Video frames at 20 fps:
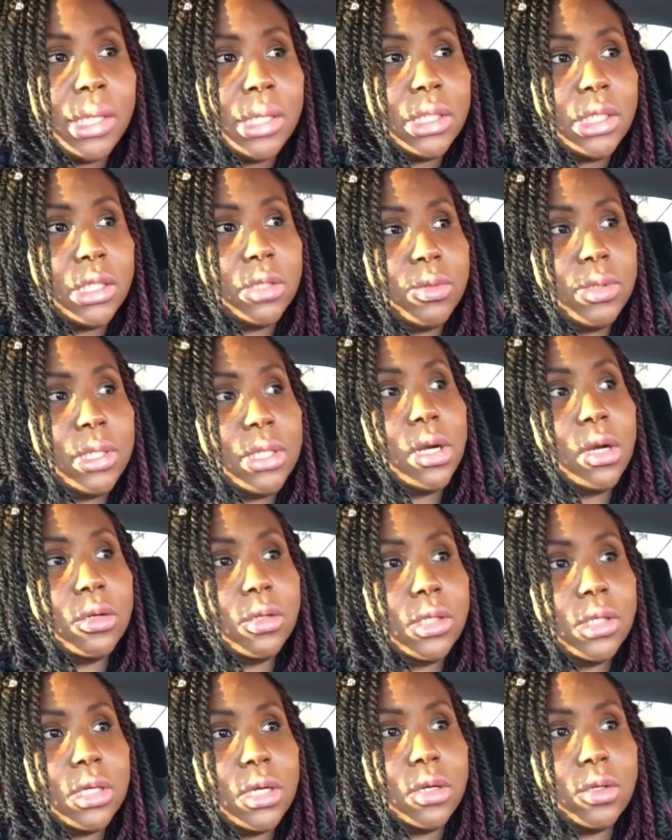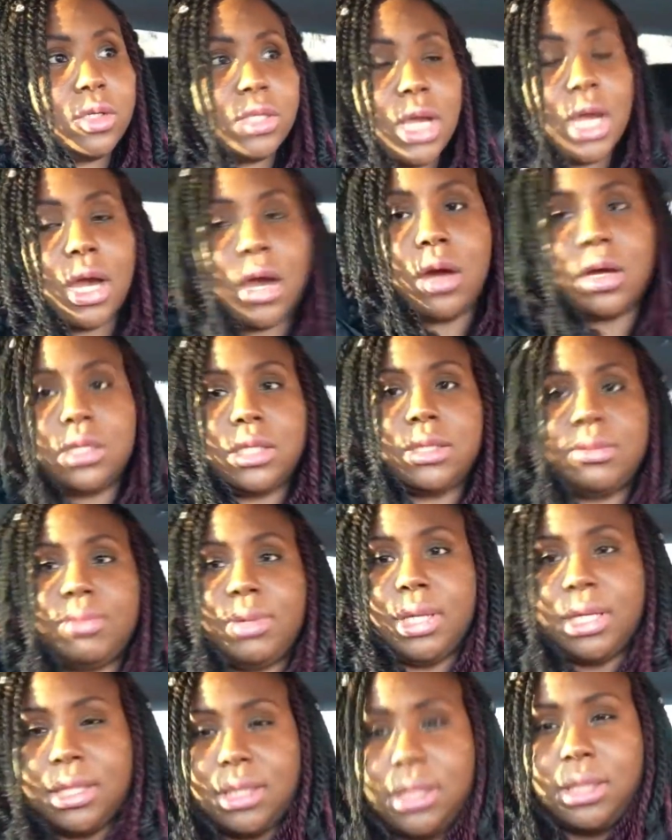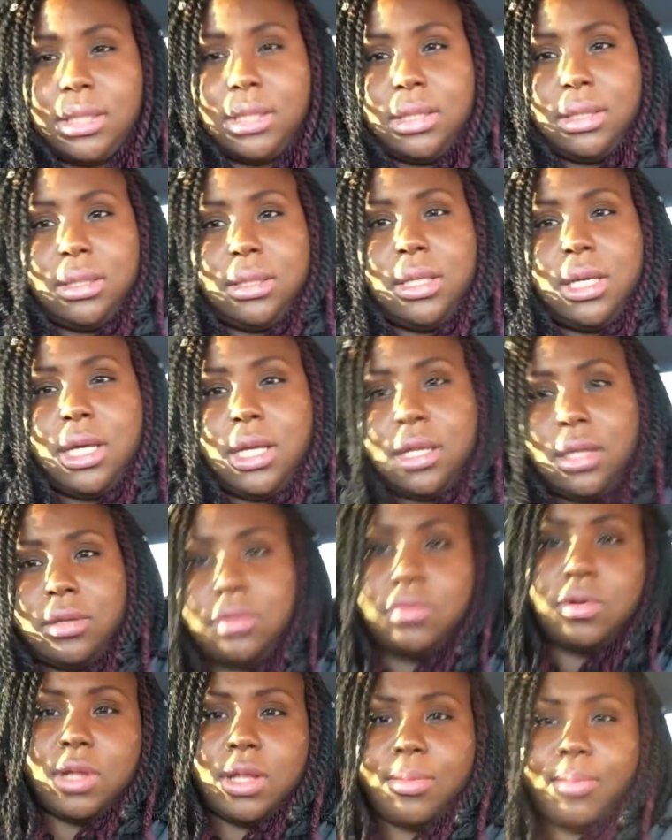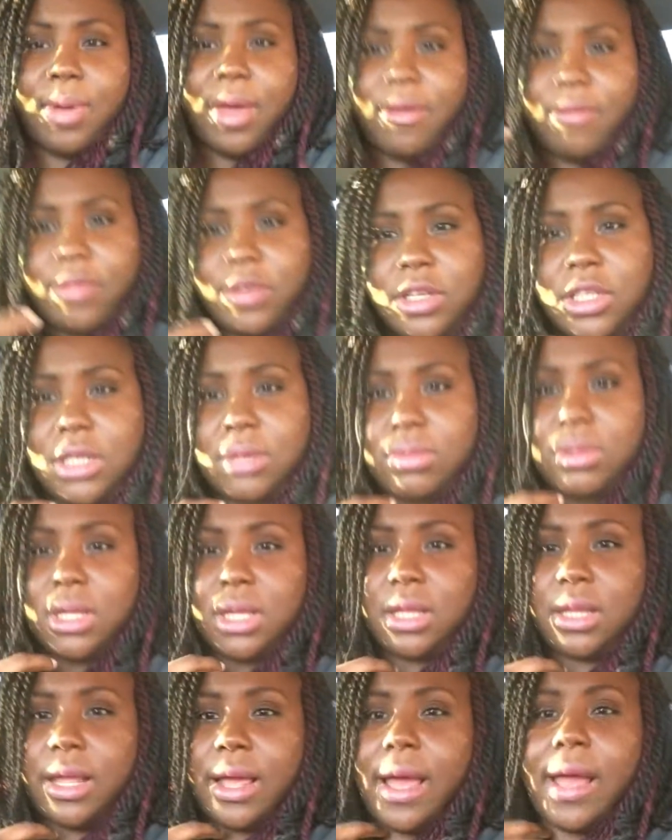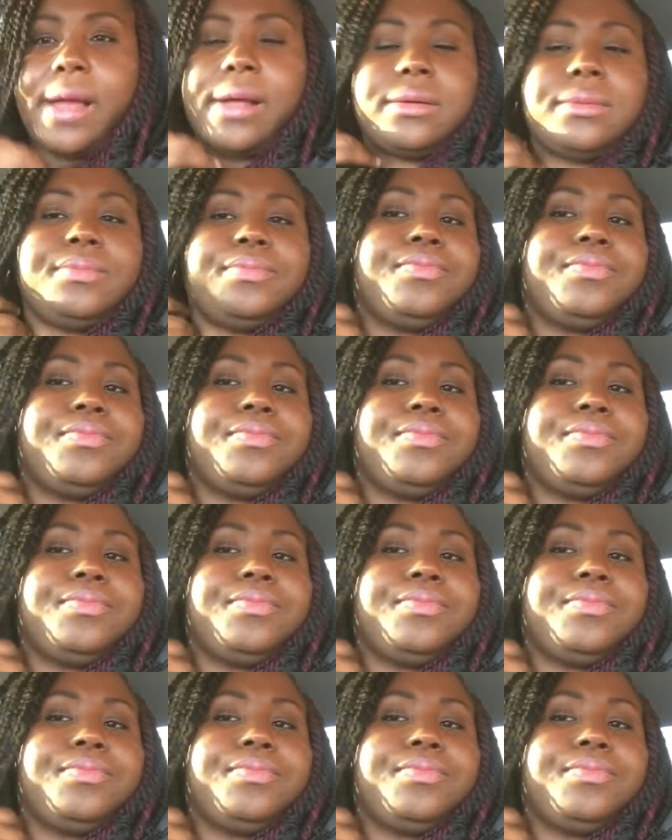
So we're going to go check on it because he doesn't want to pay for something that